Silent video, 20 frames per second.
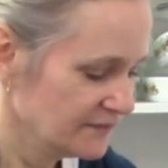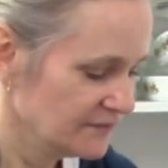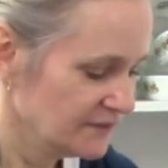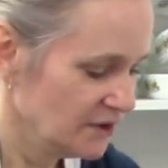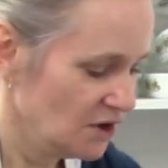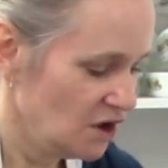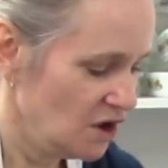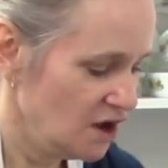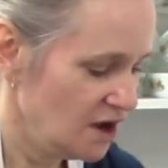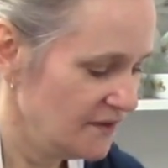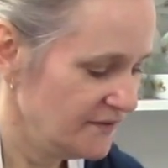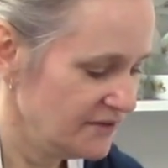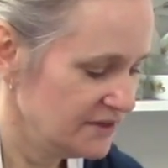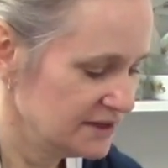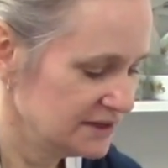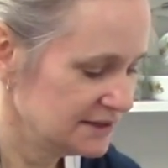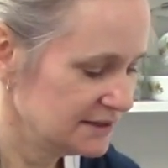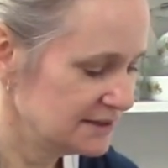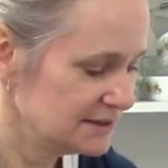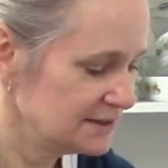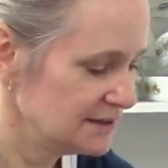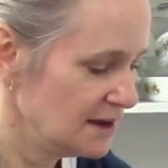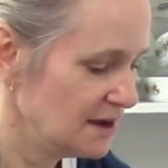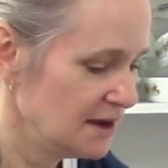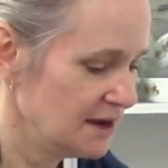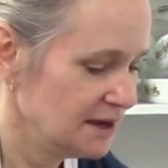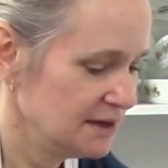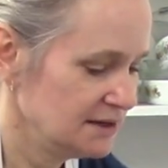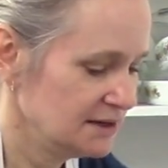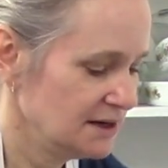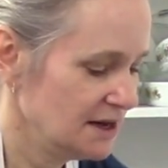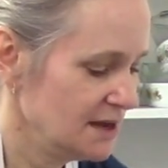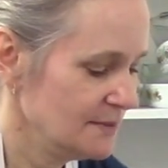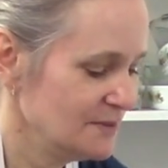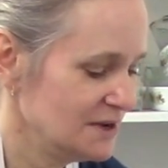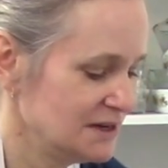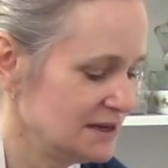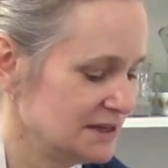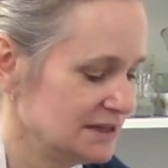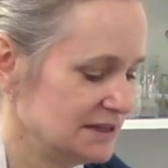off the side and I'm
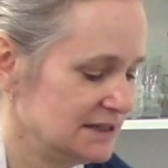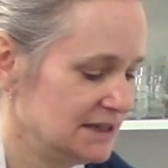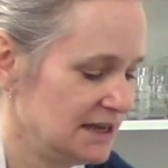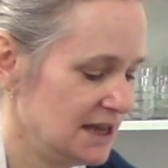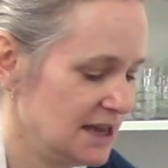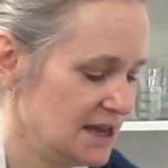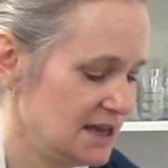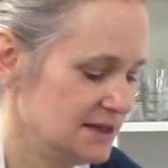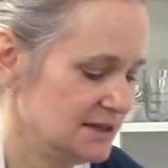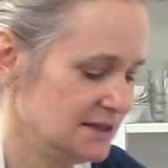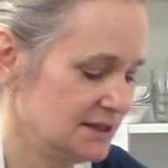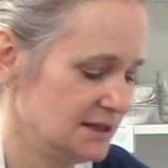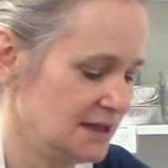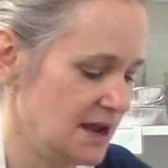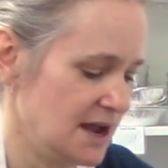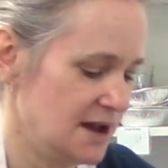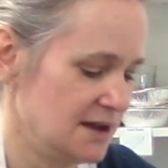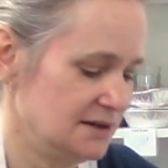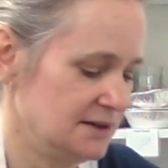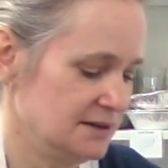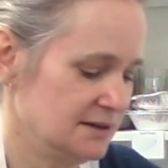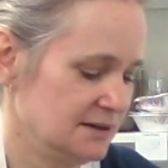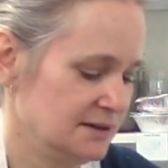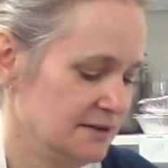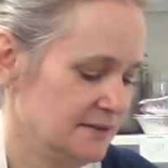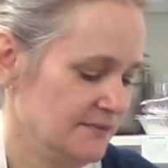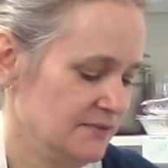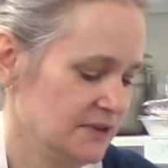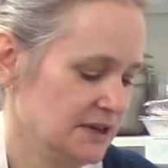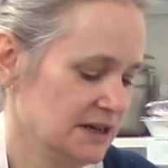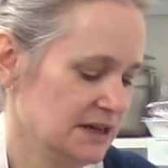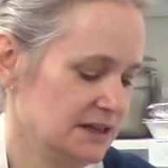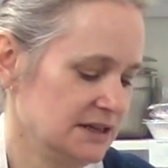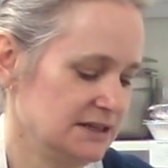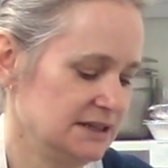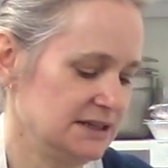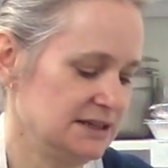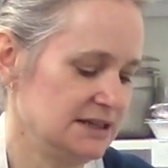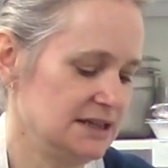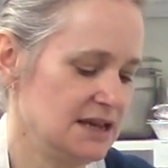going to taste that and
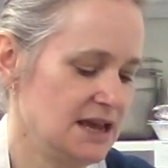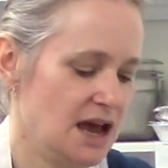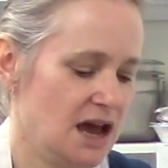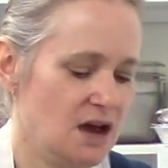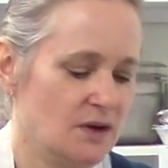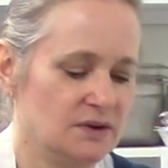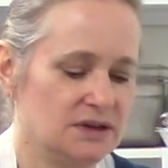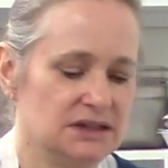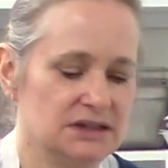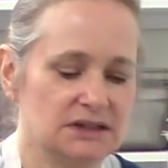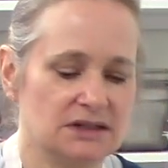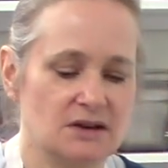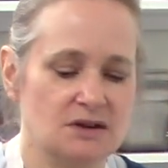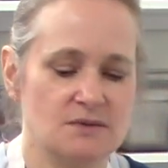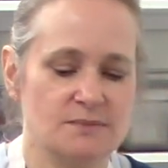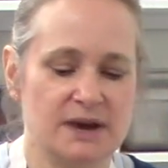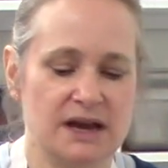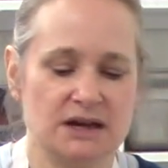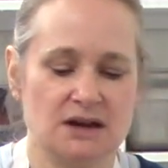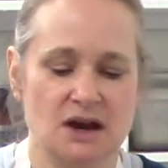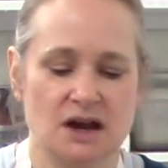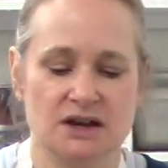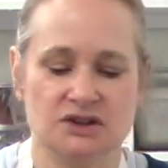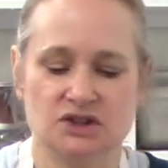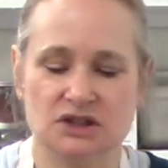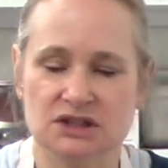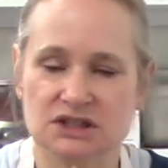see how it is. Oh my gosh, it's